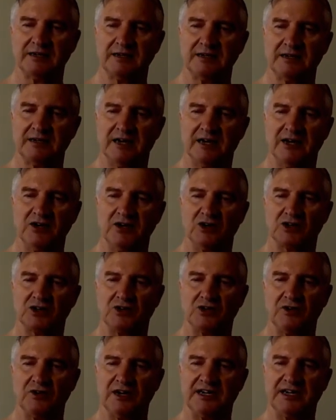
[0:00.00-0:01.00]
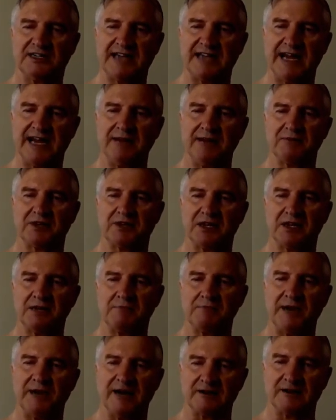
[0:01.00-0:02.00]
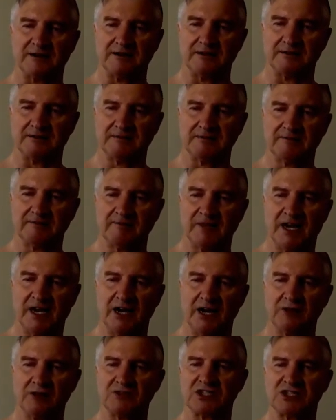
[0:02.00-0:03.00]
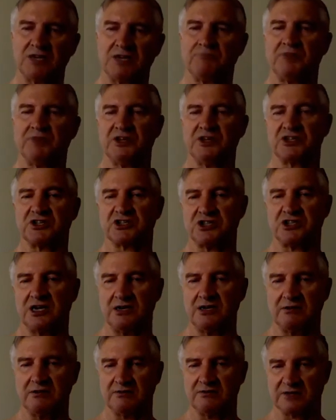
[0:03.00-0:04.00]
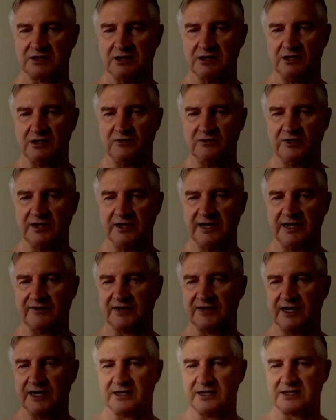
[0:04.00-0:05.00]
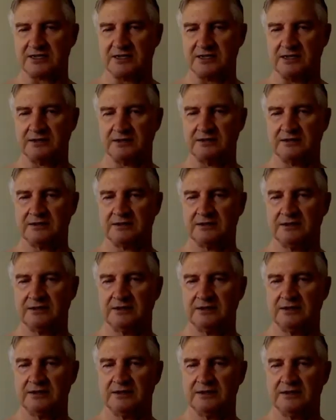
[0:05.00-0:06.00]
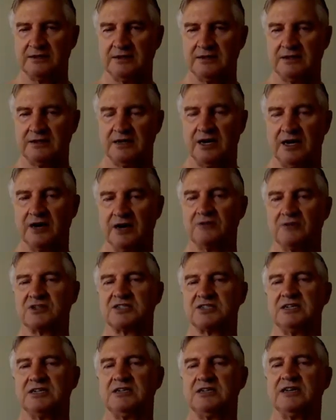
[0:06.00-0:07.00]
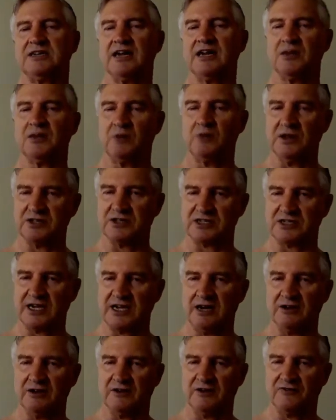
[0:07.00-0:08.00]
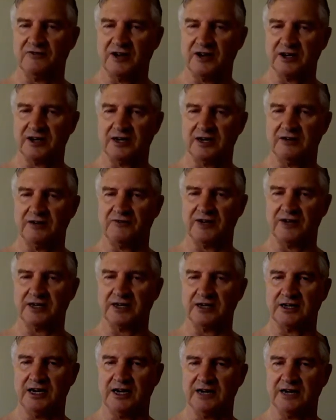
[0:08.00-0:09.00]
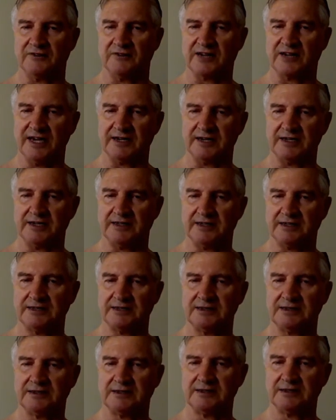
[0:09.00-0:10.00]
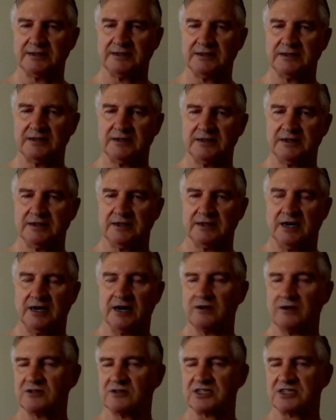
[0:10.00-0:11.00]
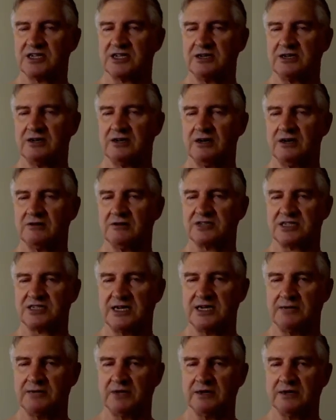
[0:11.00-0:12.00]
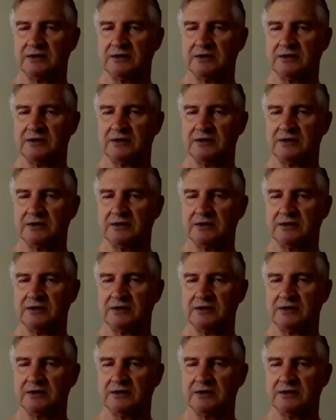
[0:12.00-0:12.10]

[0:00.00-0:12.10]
and not doing a damn thing about it. I don't see Prince Charles over in Afghanistan. I don't see the other ones there on the front line of Kandahar. I don't see Osama